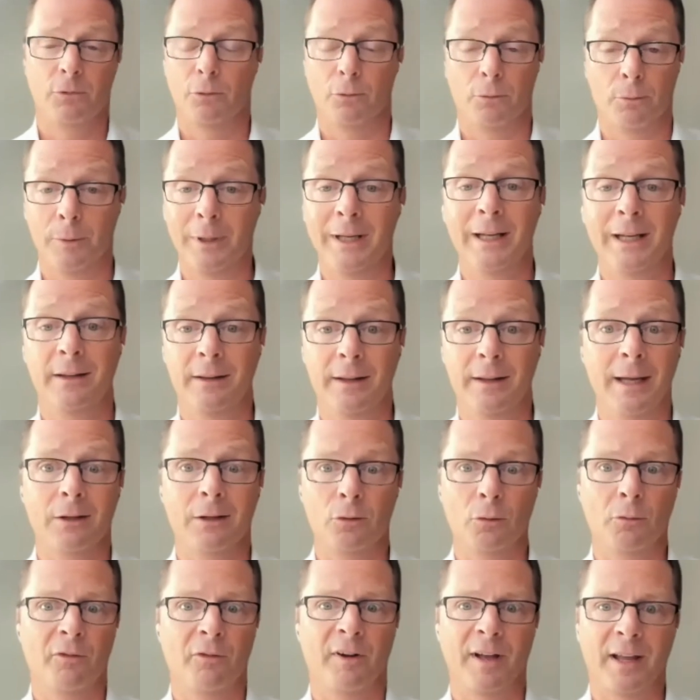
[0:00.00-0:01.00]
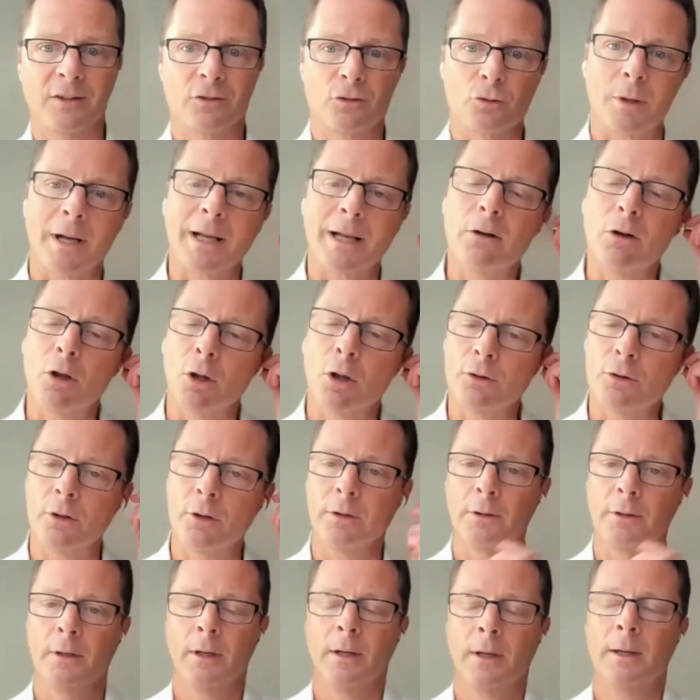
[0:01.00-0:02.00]
to really there to fast track
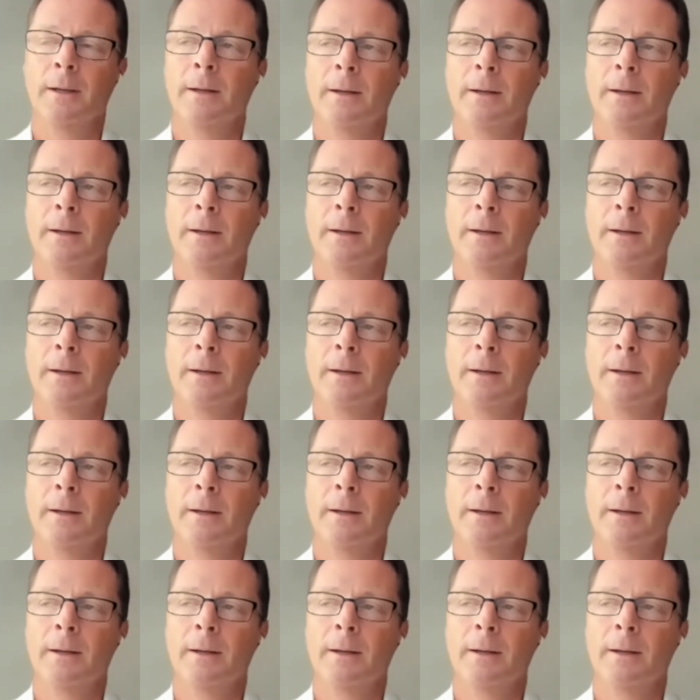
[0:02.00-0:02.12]
London